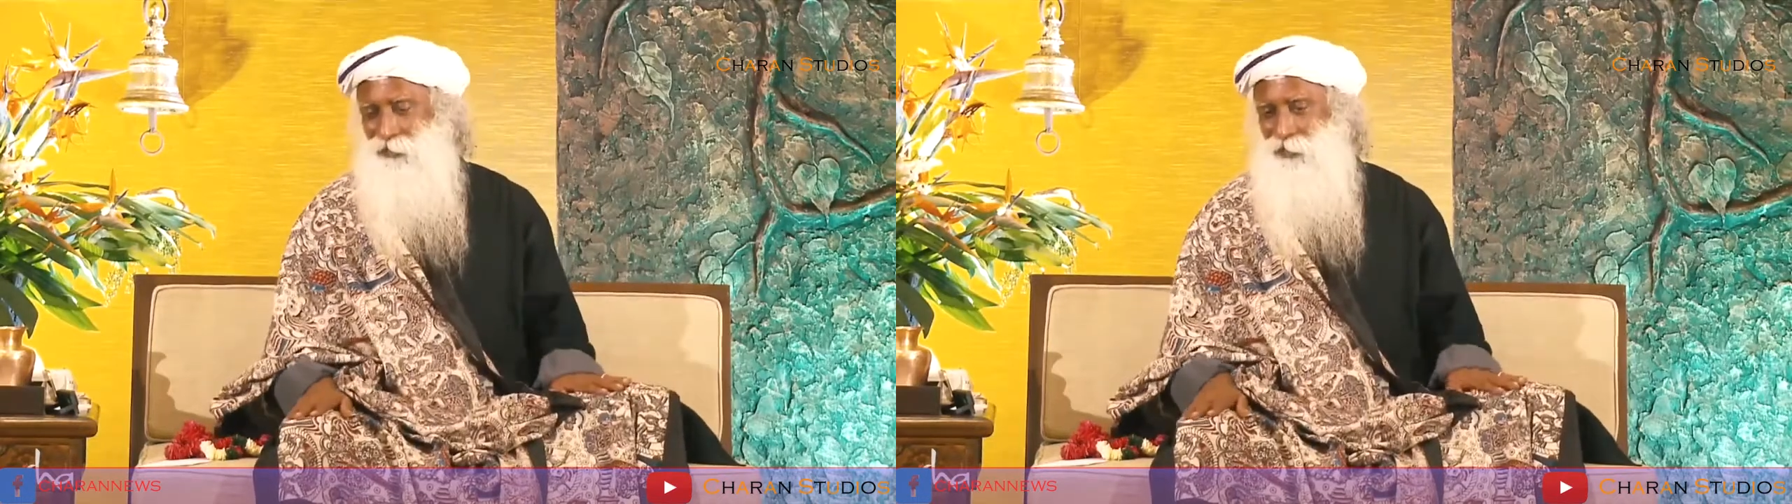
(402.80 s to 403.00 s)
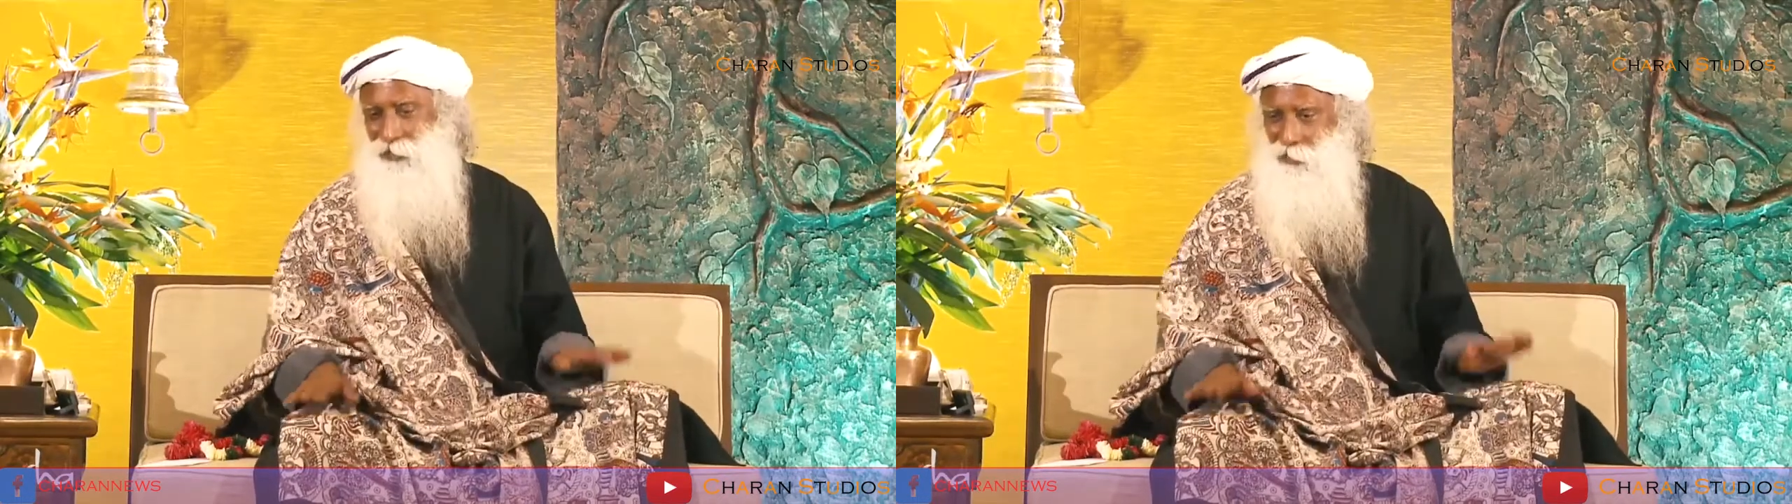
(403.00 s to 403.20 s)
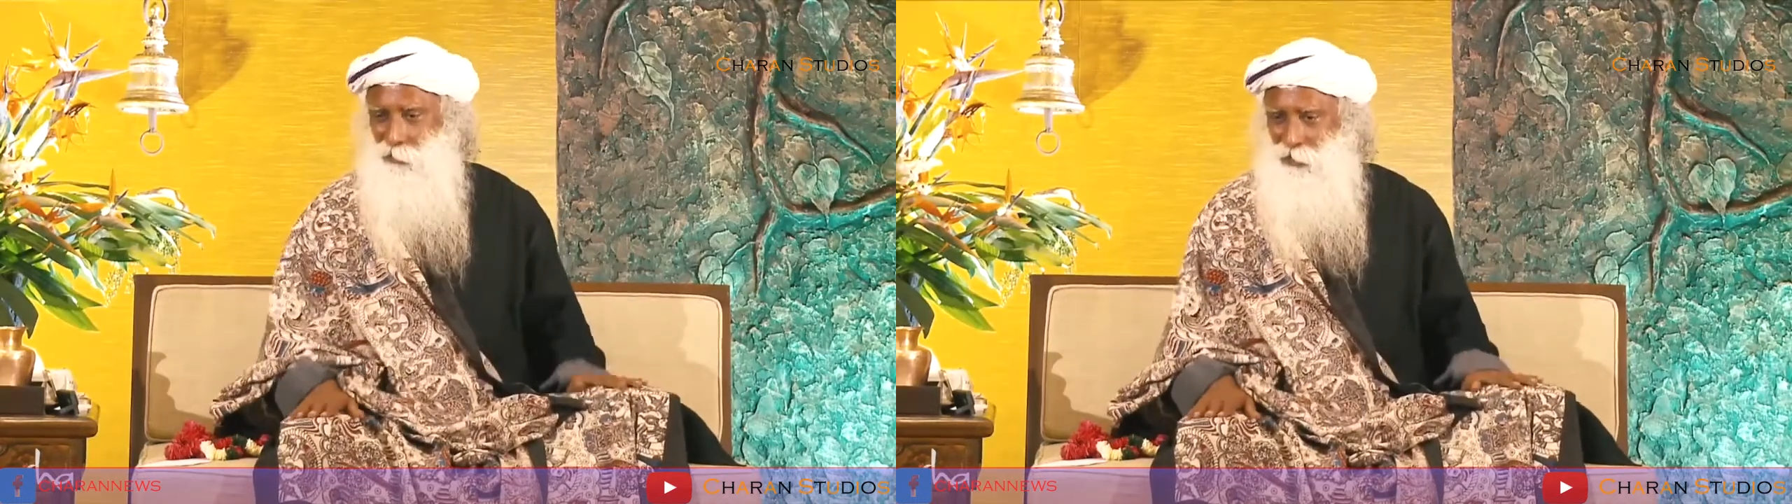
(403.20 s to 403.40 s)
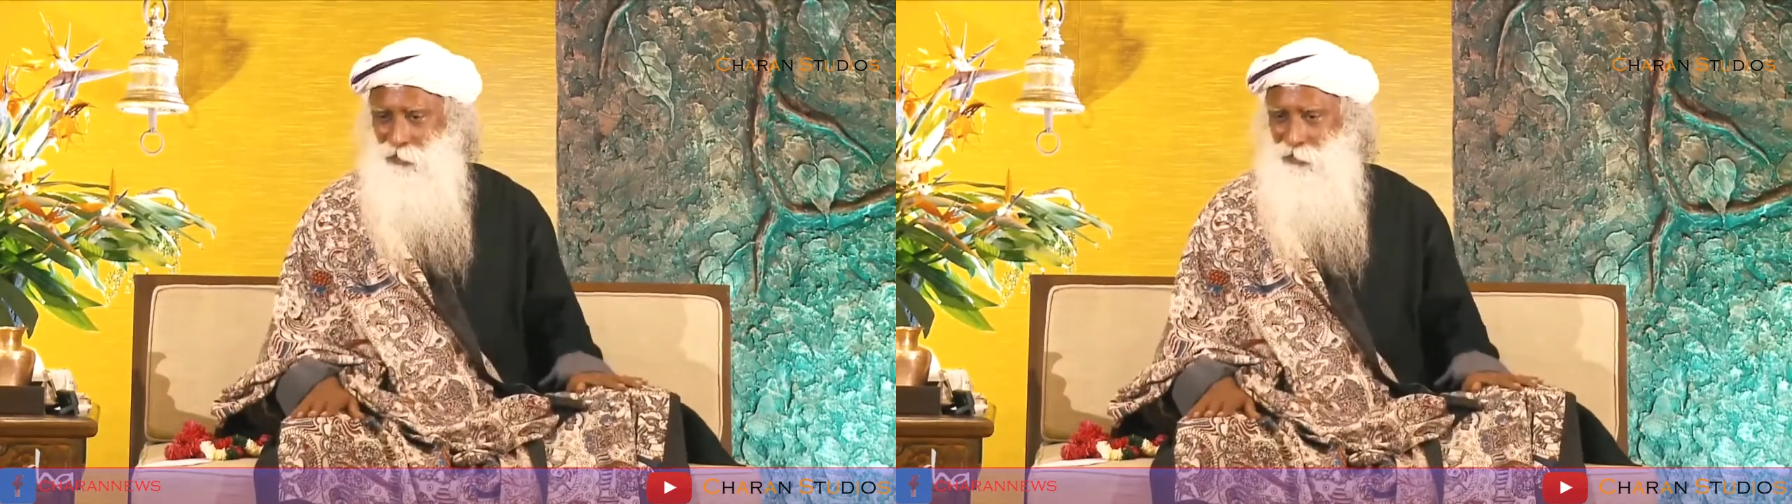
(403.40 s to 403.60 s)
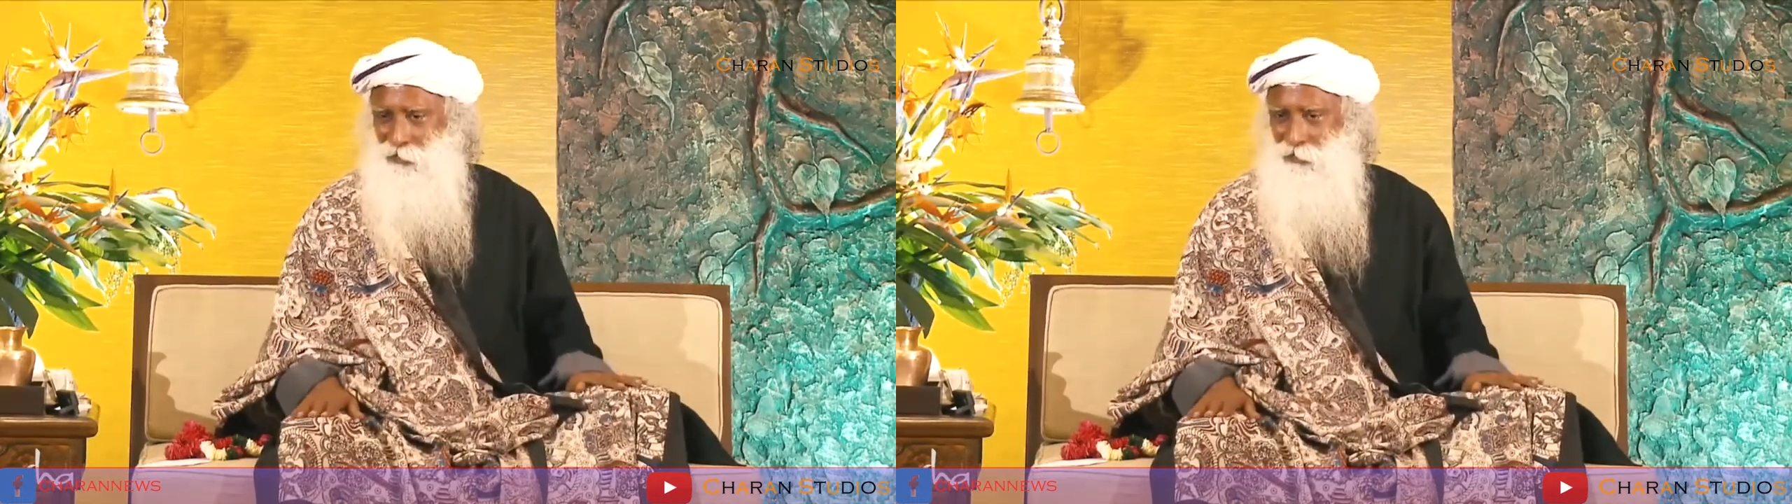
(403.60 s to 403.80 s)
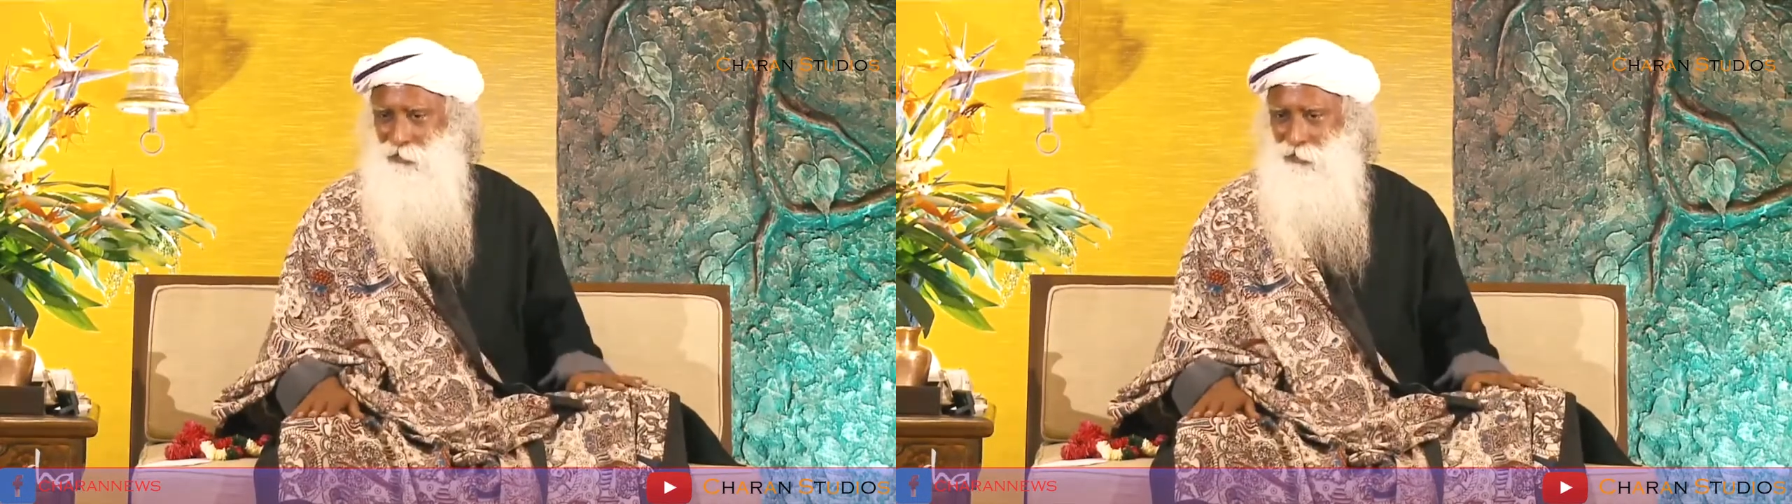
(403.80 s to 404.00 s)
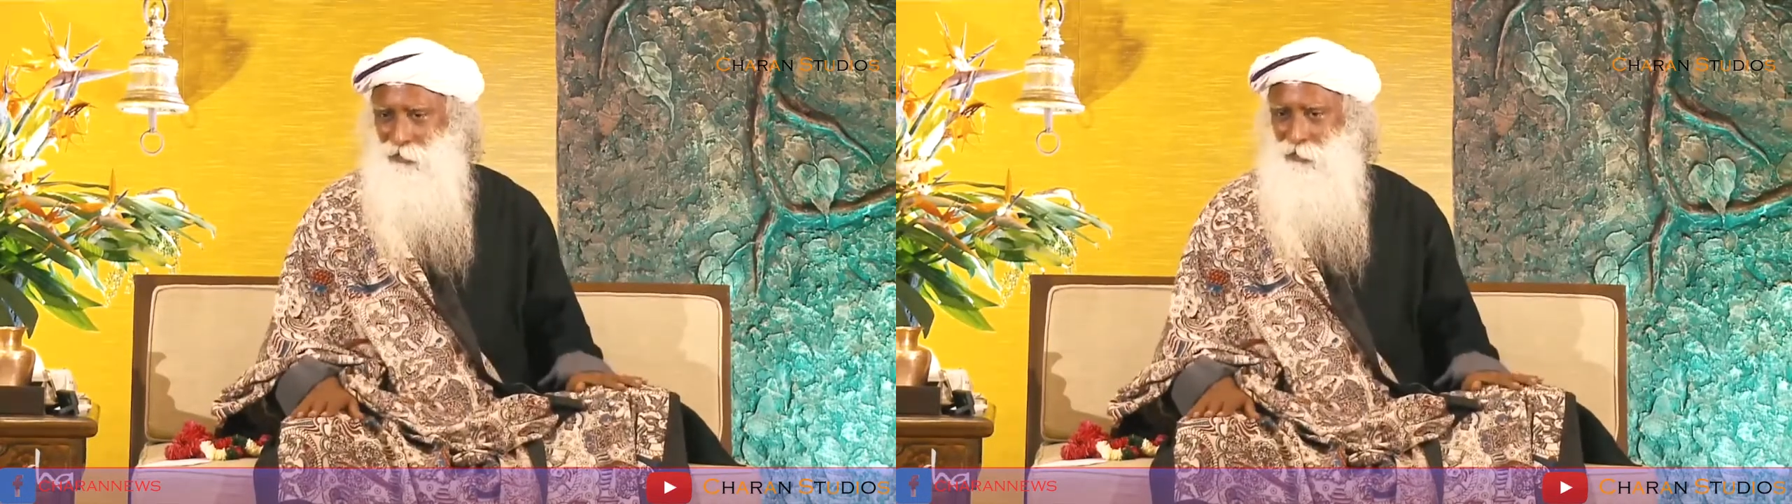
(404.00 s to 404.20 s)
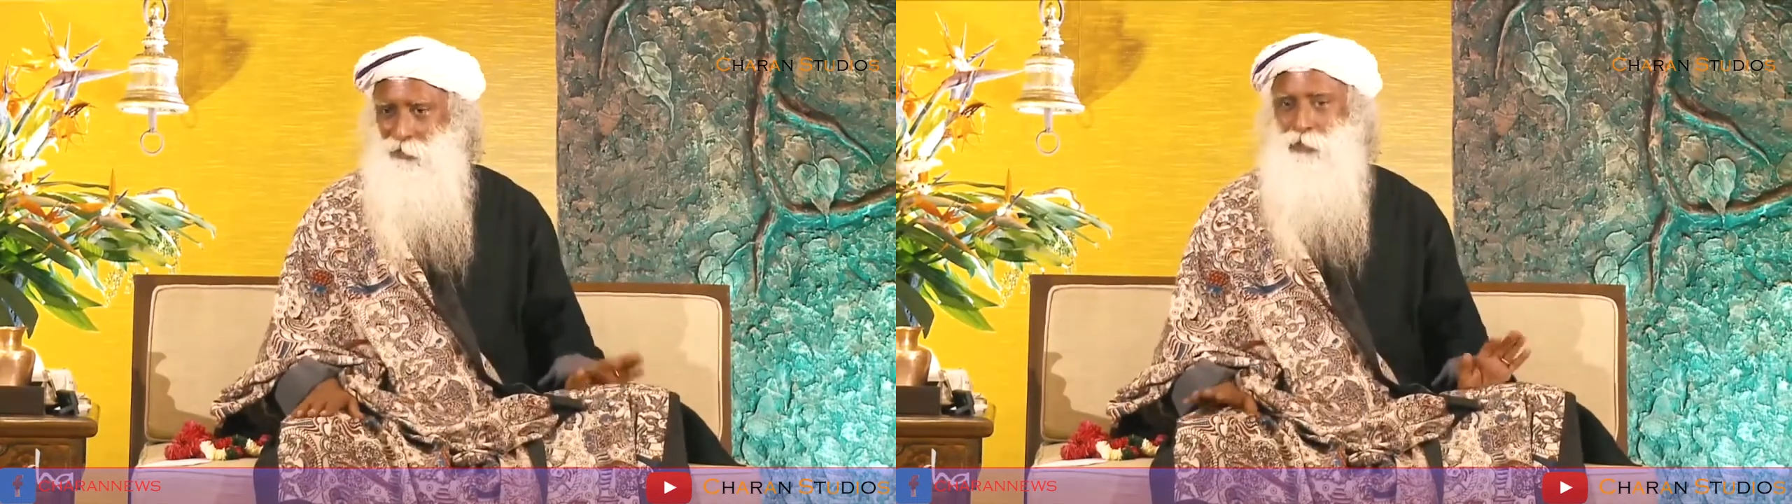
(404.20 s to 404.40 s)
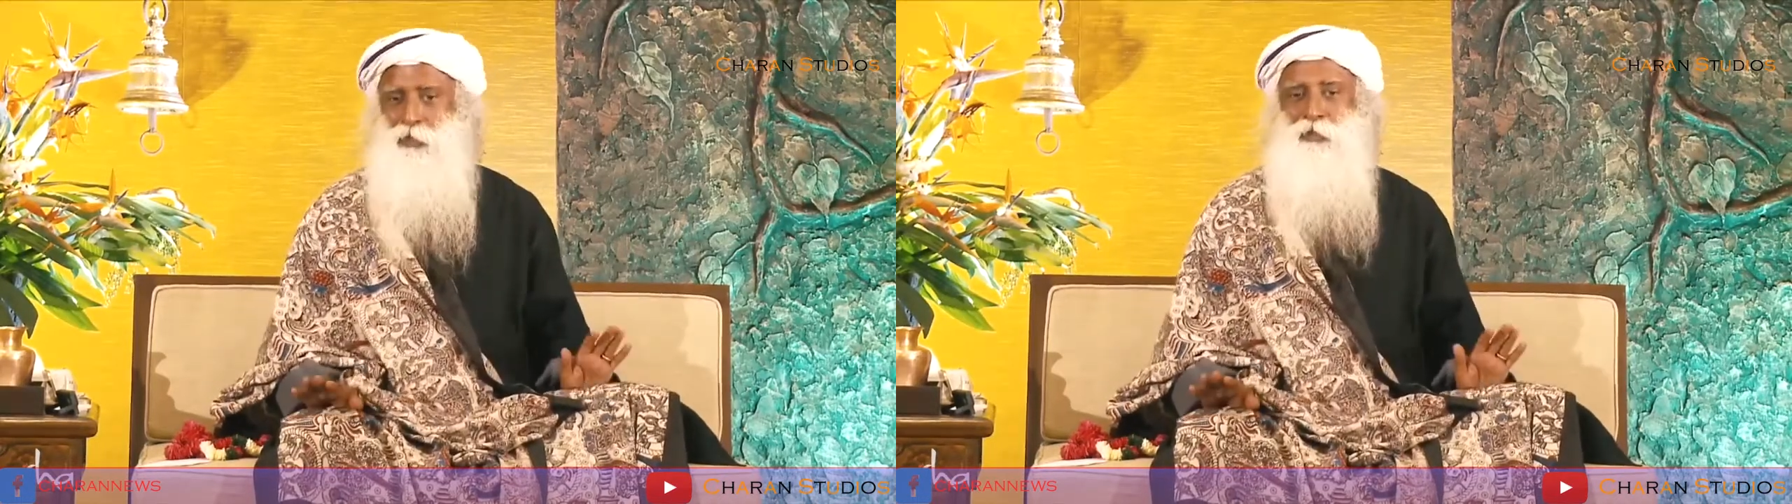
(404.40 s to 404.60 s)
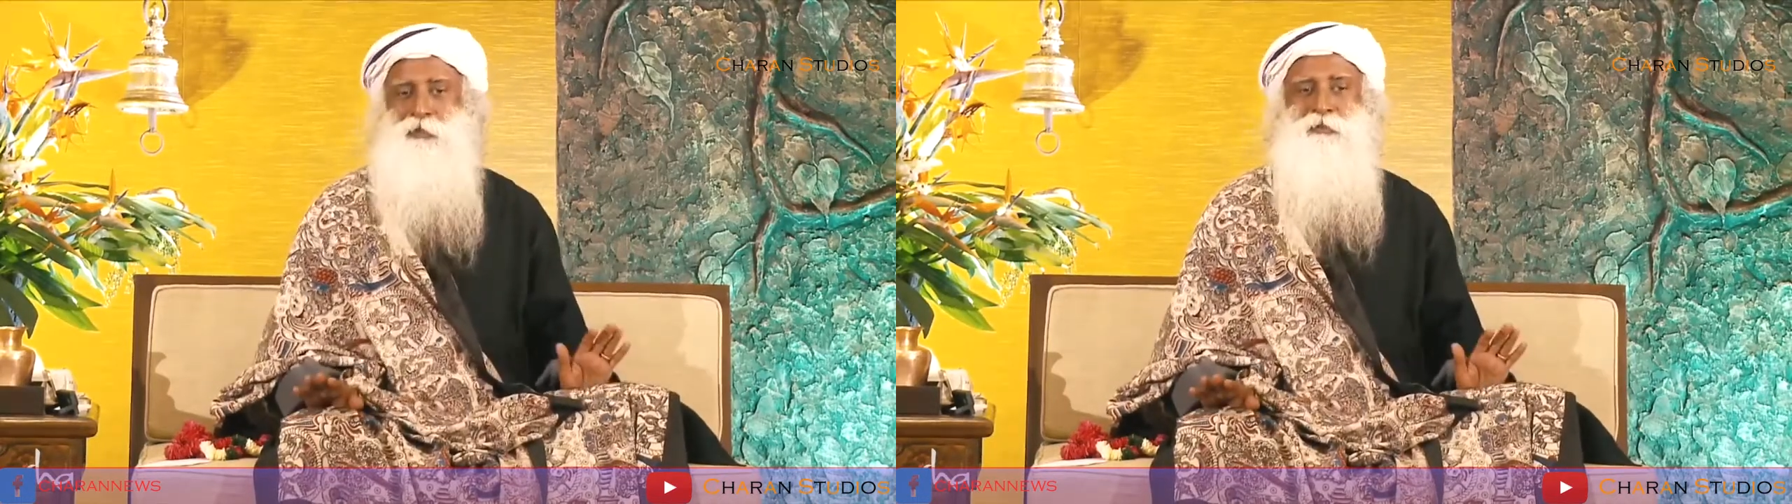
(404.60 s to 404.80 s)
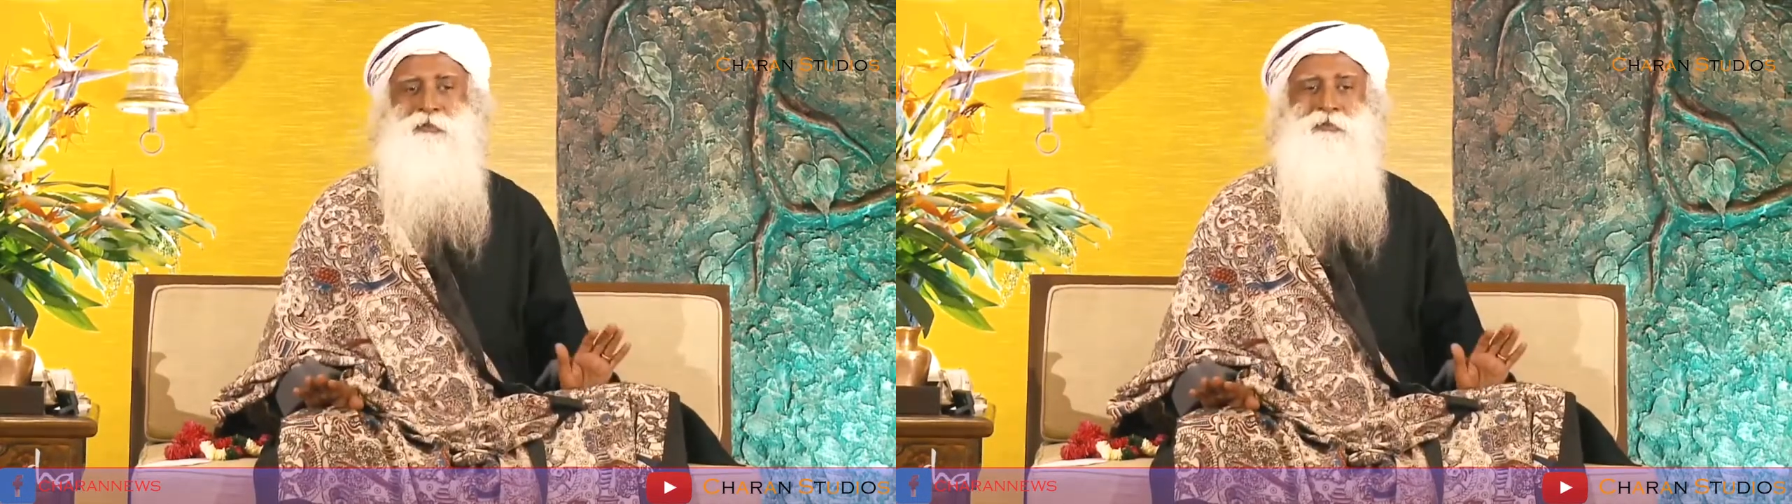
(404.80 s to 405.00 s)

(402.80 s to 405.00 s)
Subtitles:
is this me? No.